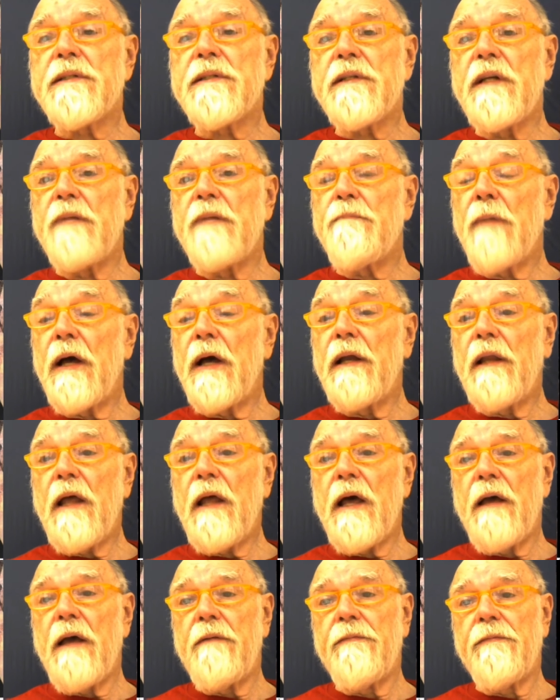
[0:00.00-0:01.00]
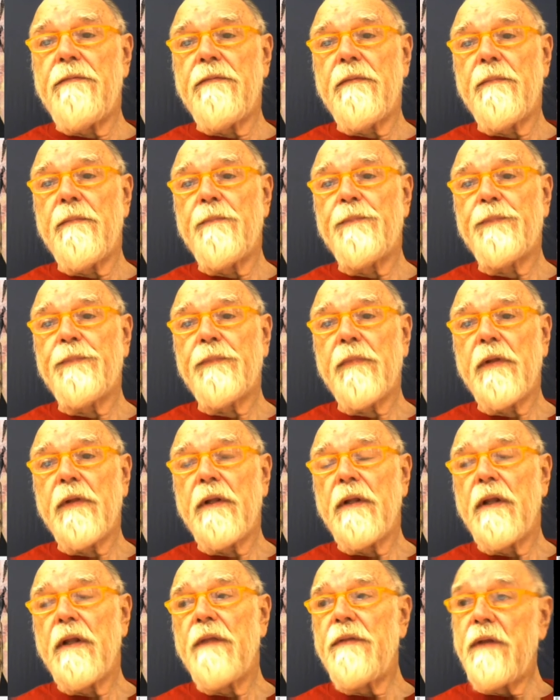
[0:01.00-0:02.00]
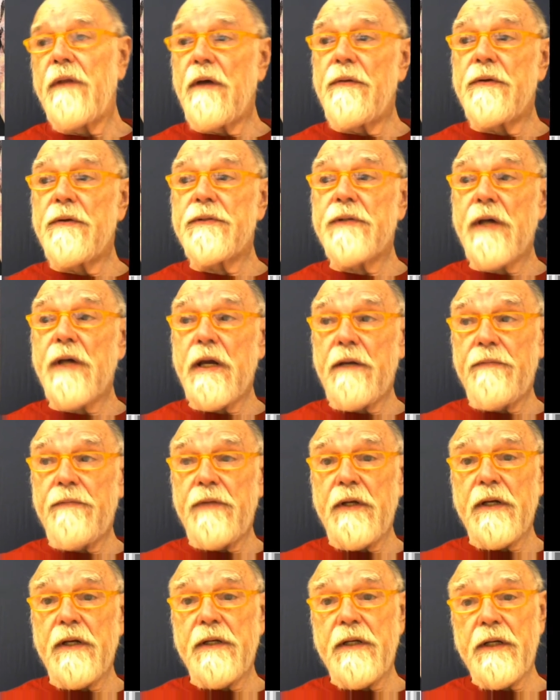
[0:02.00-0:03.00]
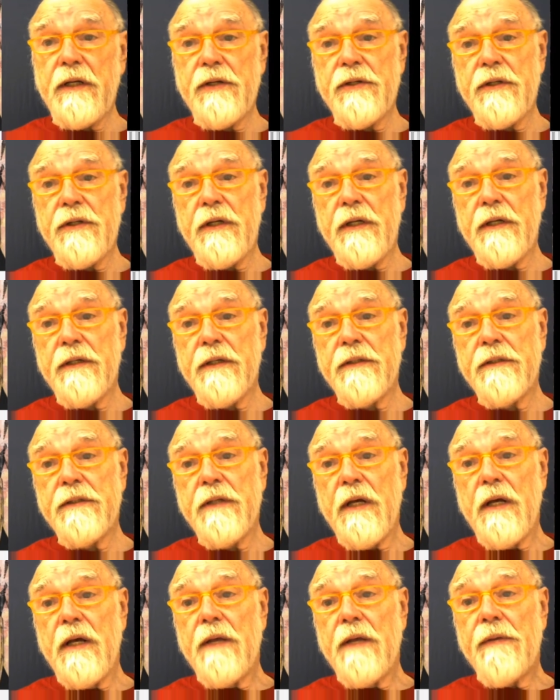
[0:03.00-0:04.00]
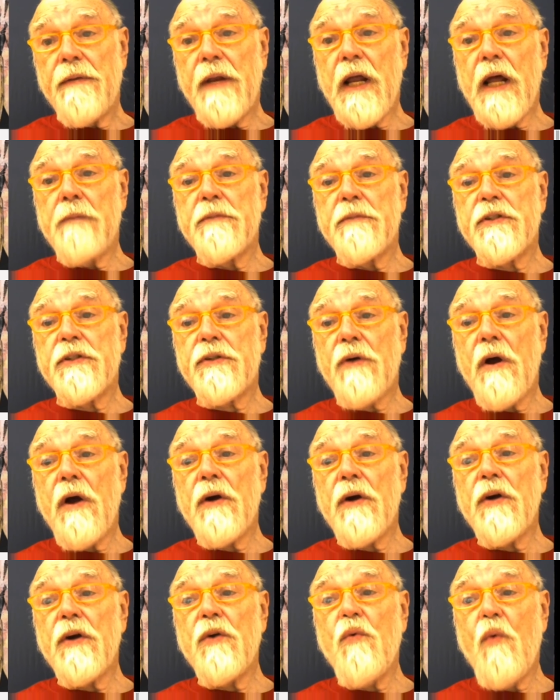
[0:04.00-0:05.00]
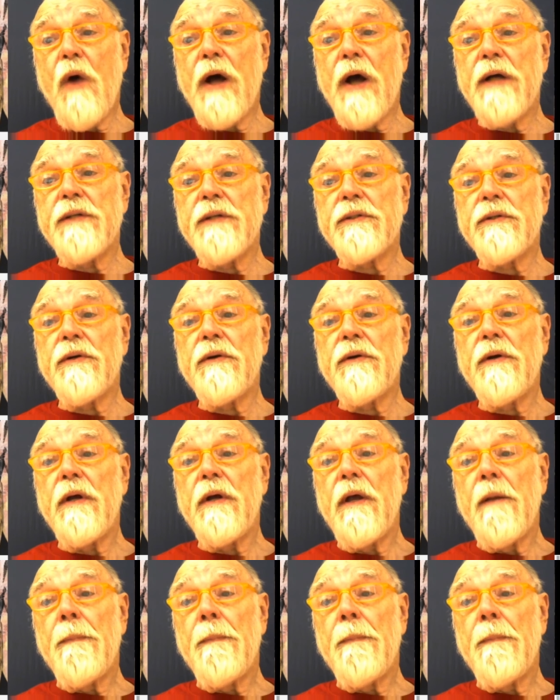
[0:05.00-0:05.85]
in my life. The other side of the addiction is that I am stronger, wiser,